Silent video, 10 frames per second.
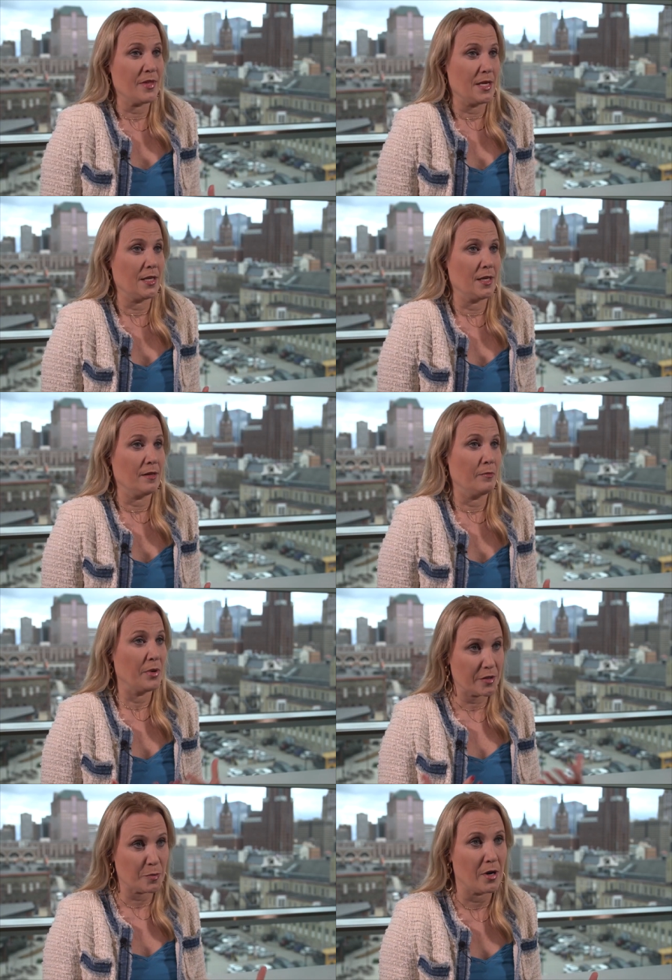thinking
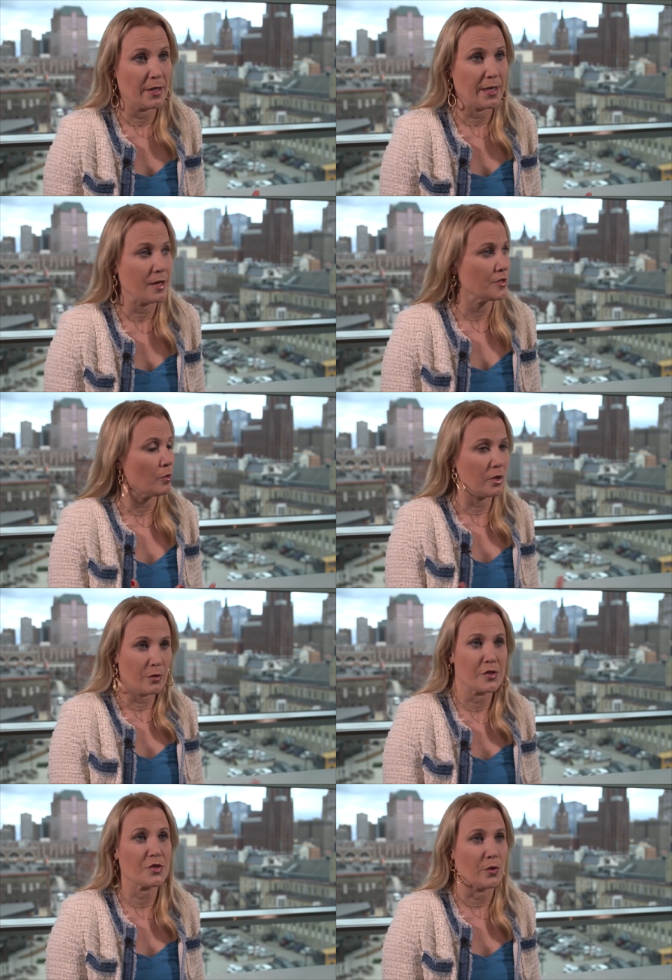Bucks broadcaster, what are
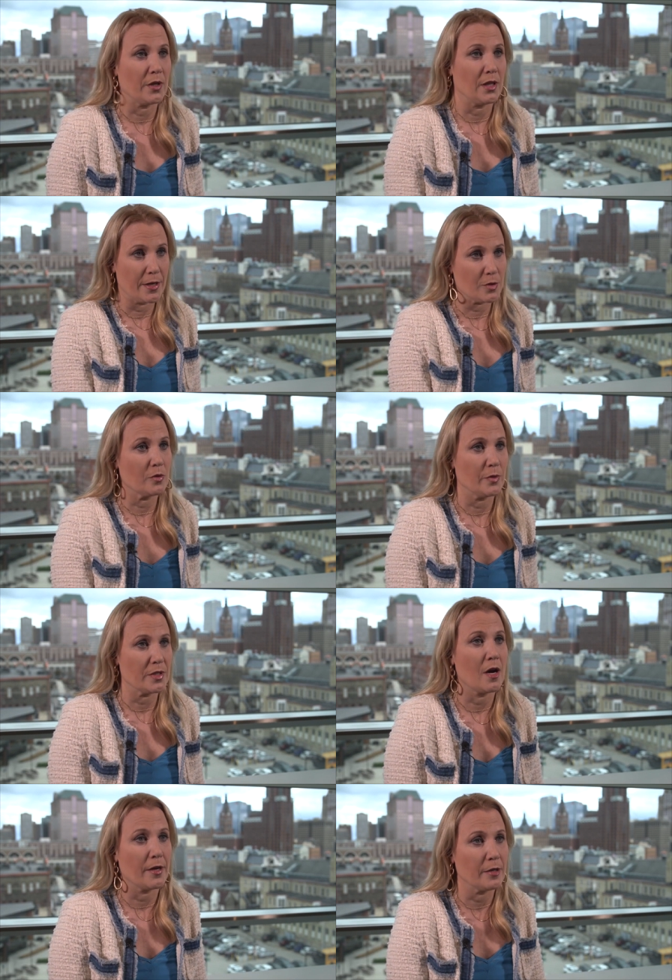our storylines? What are we
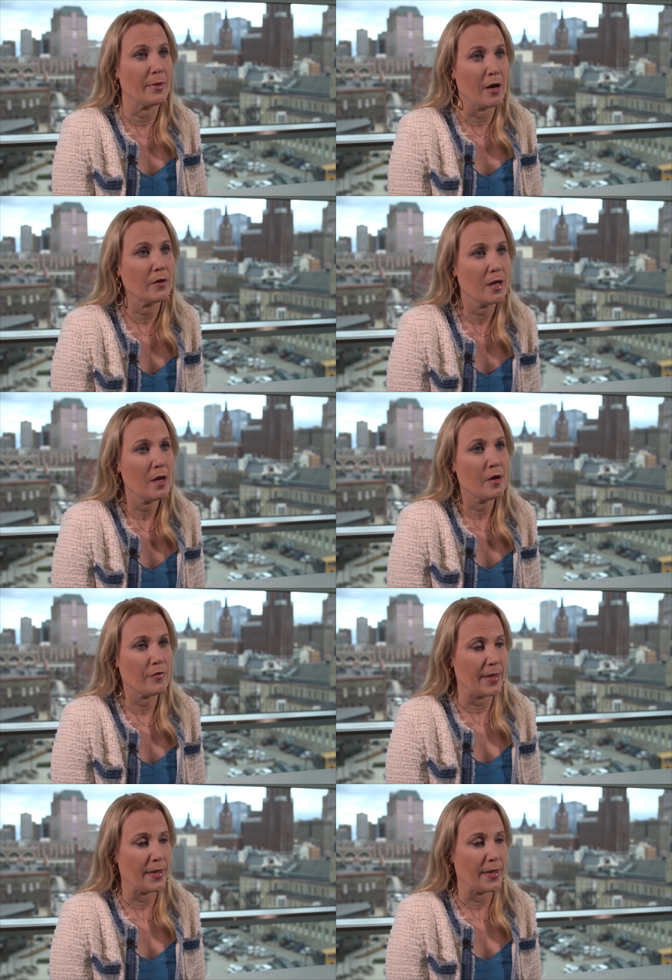talking about for